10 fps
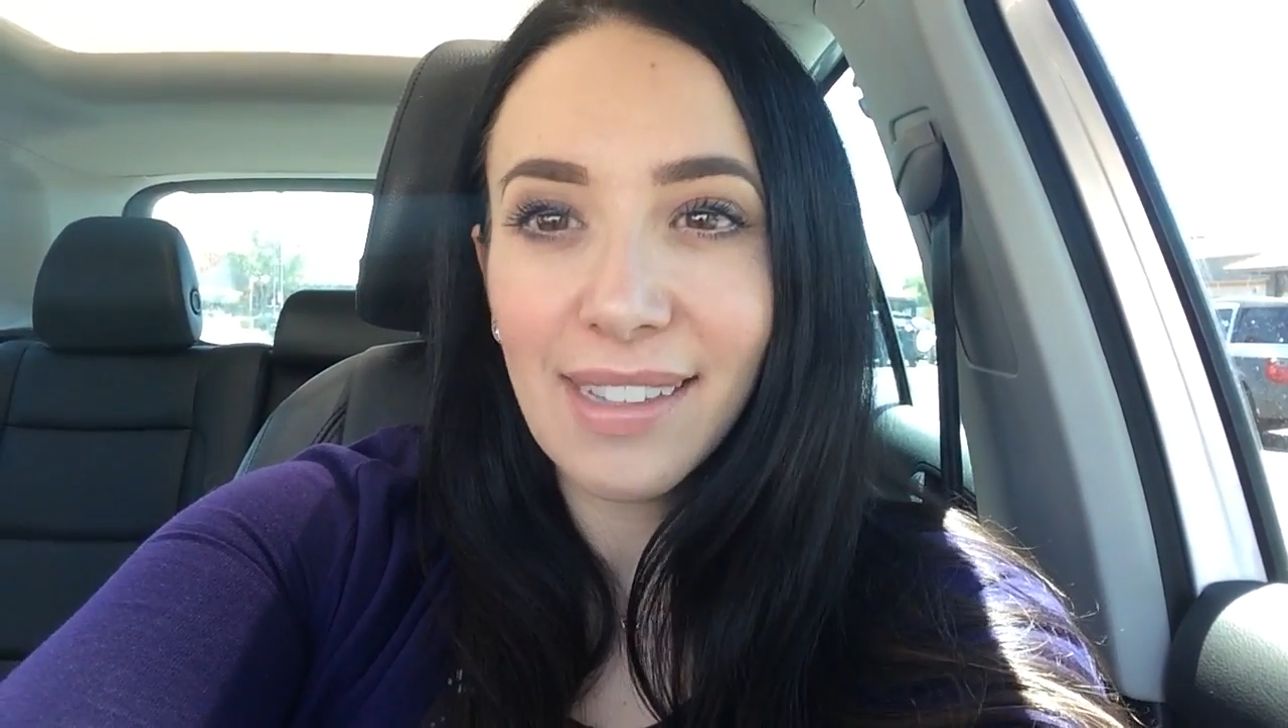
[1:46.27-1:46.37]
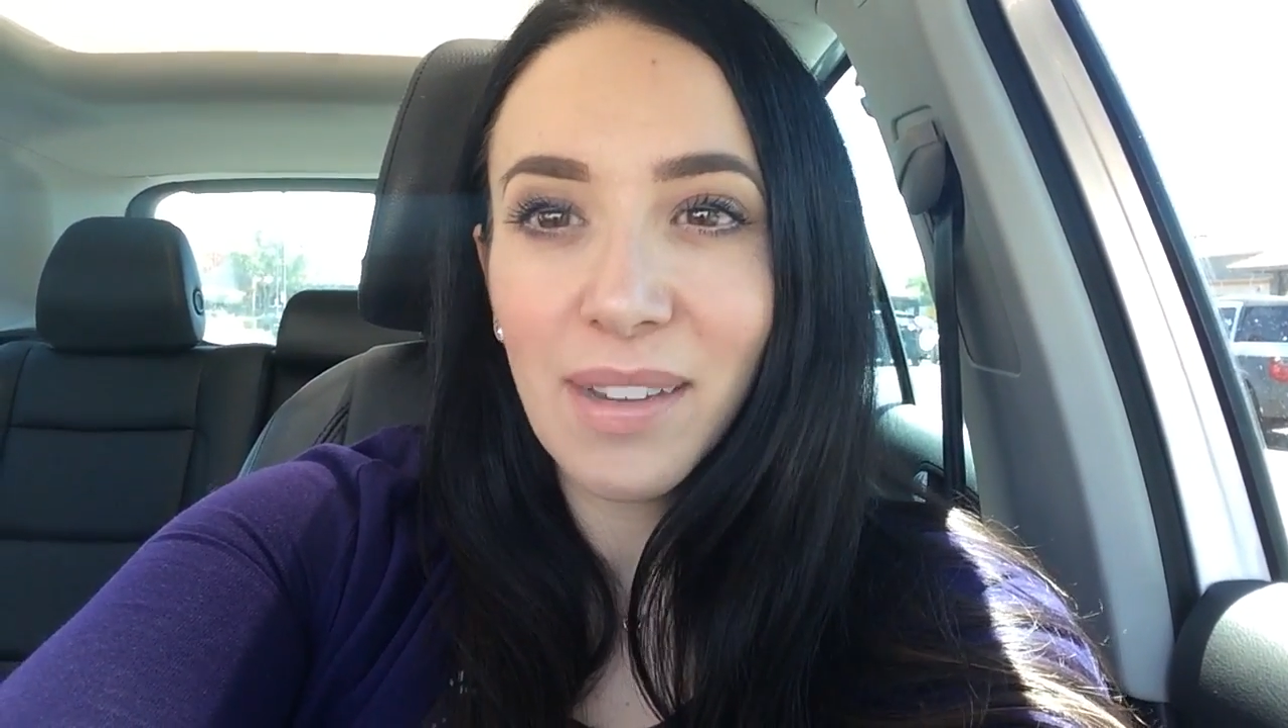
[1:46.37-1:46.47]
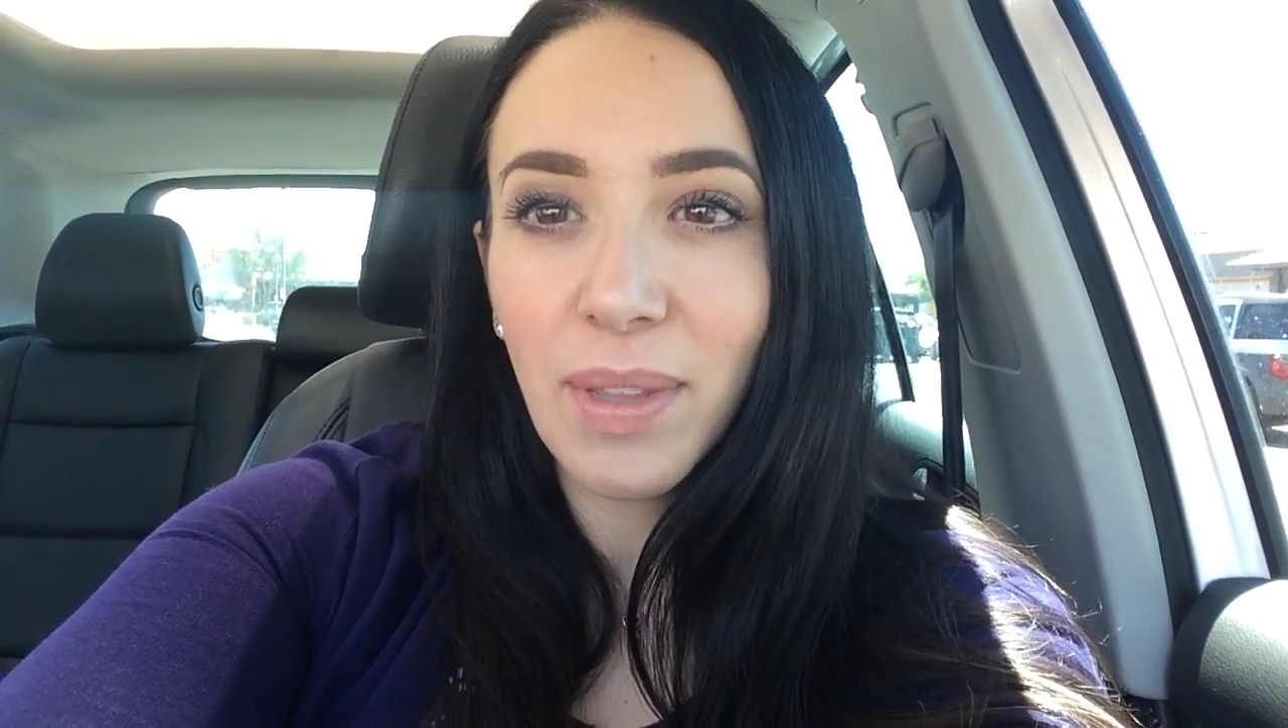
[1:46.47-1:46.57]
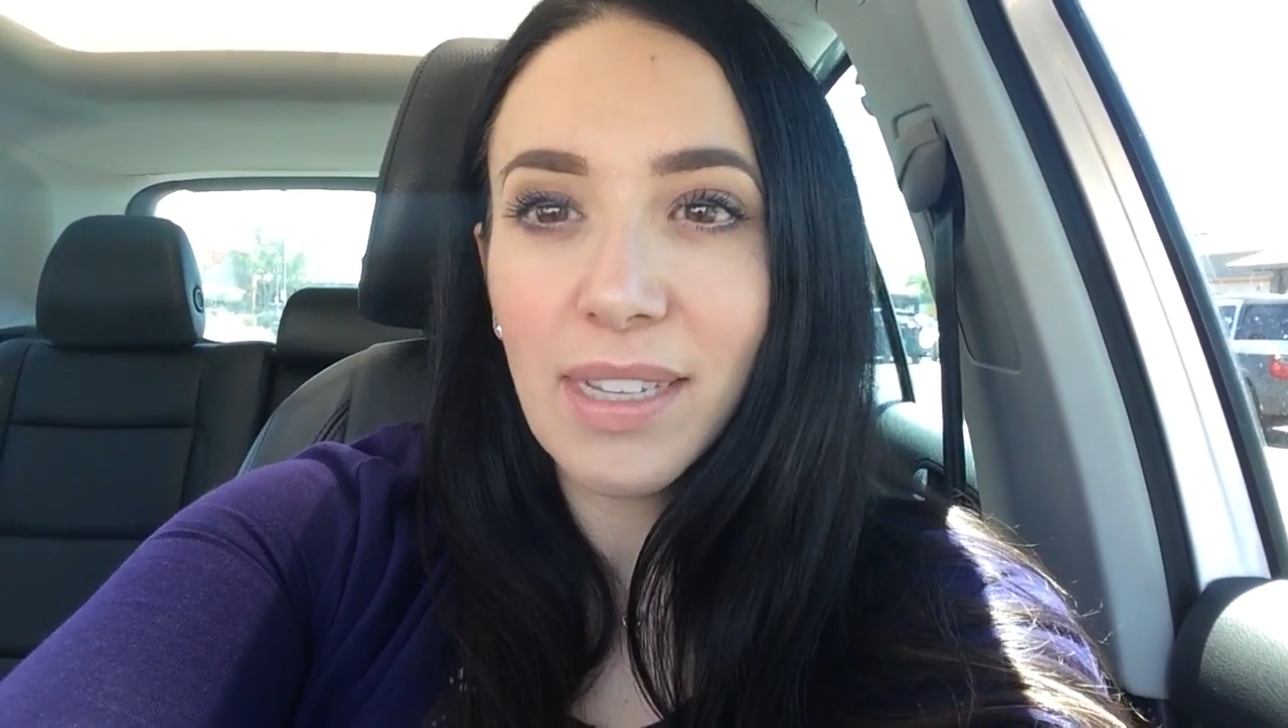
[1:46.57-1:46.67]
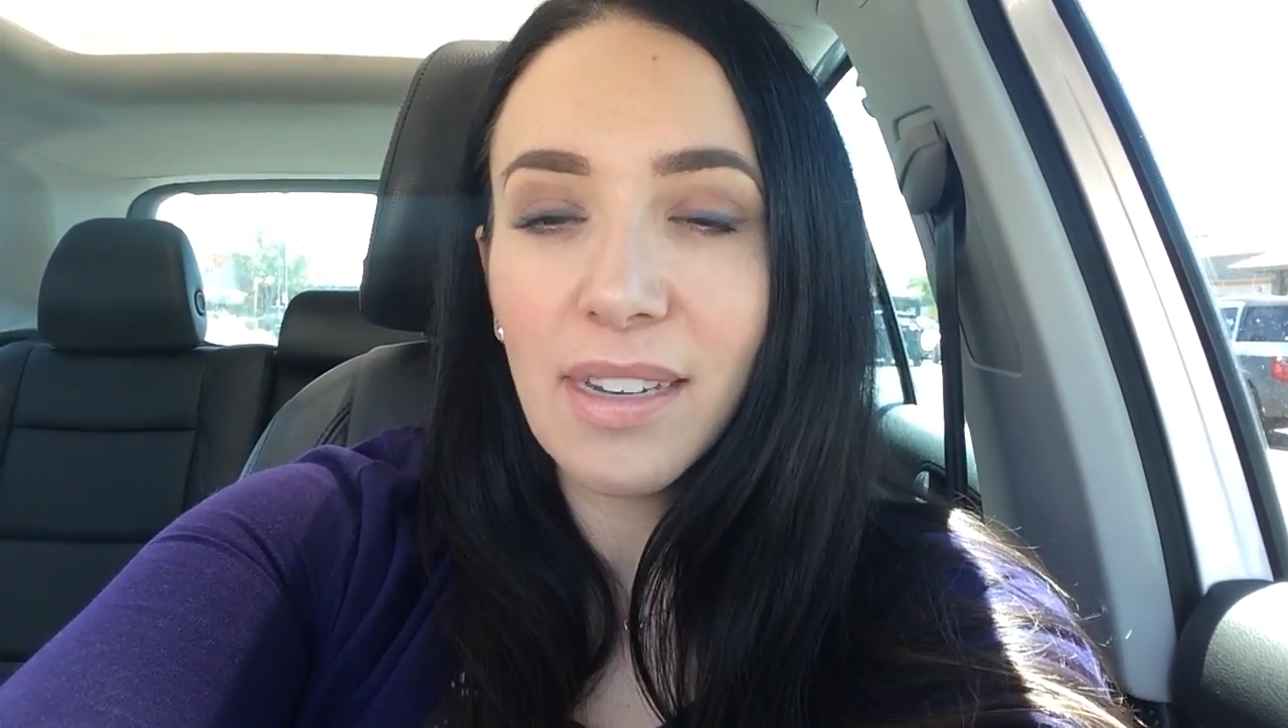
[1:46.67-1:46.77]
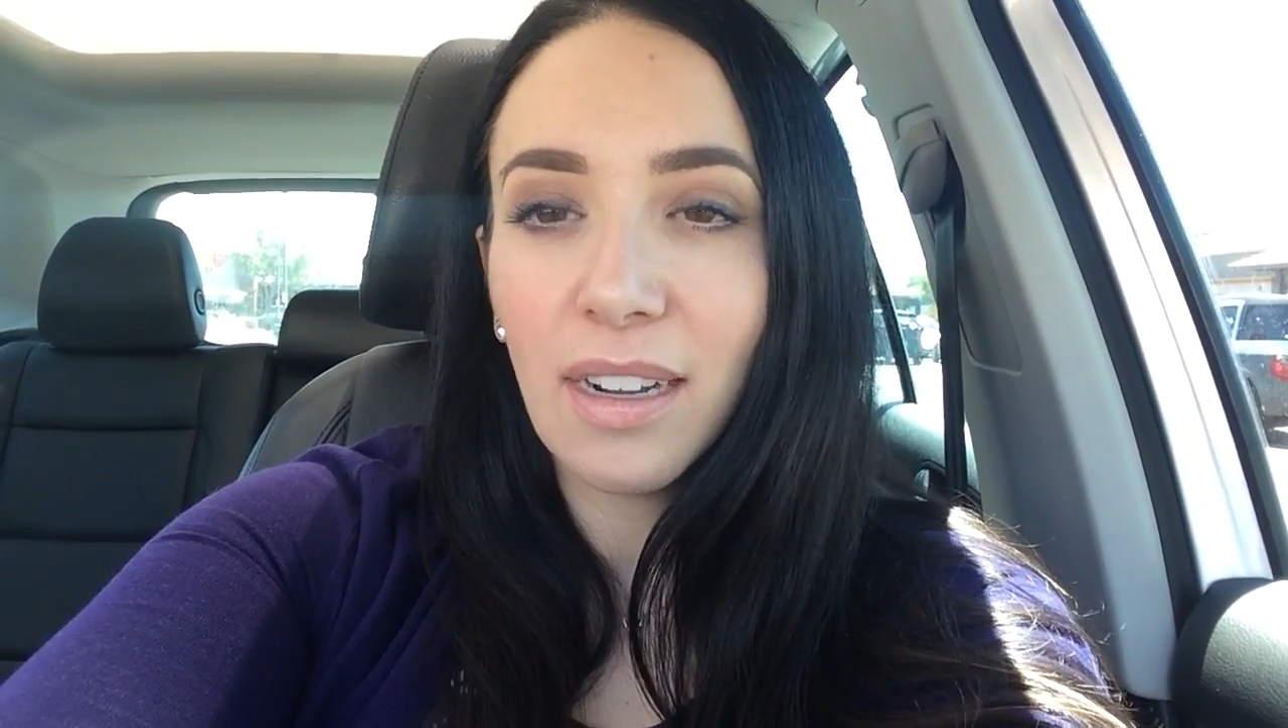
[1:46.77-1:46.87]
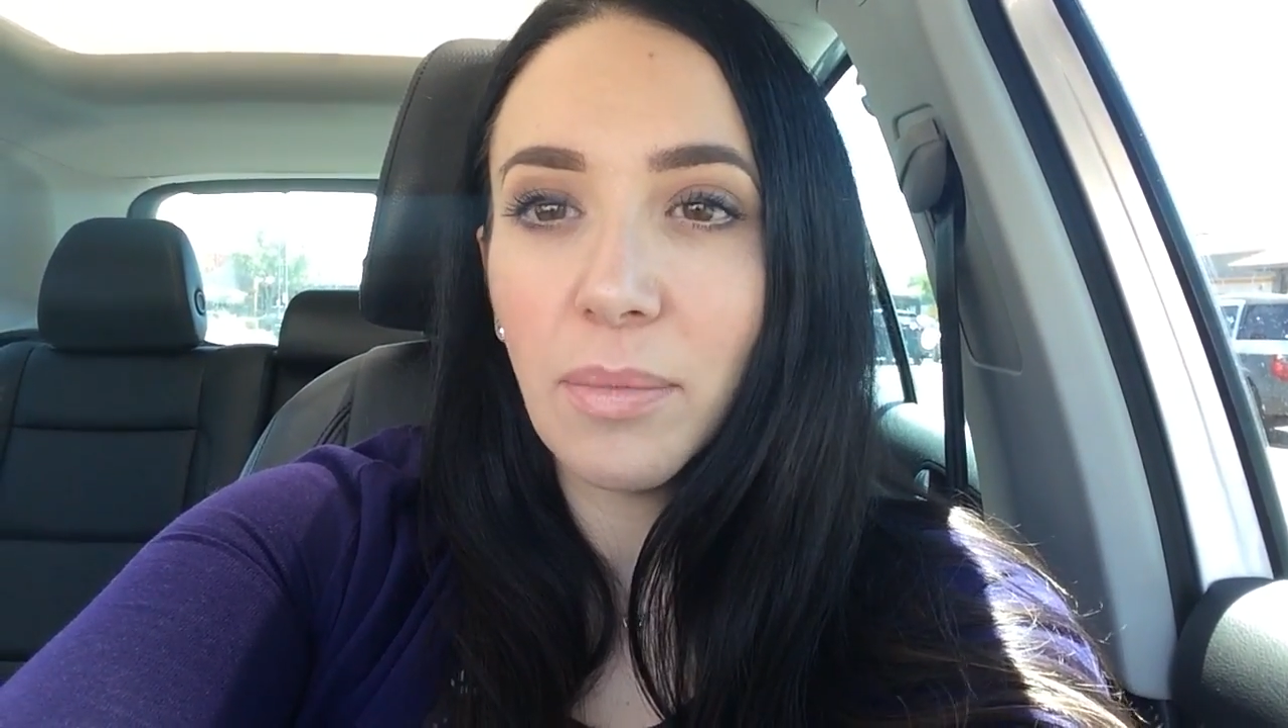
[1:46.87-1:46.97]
had something stuck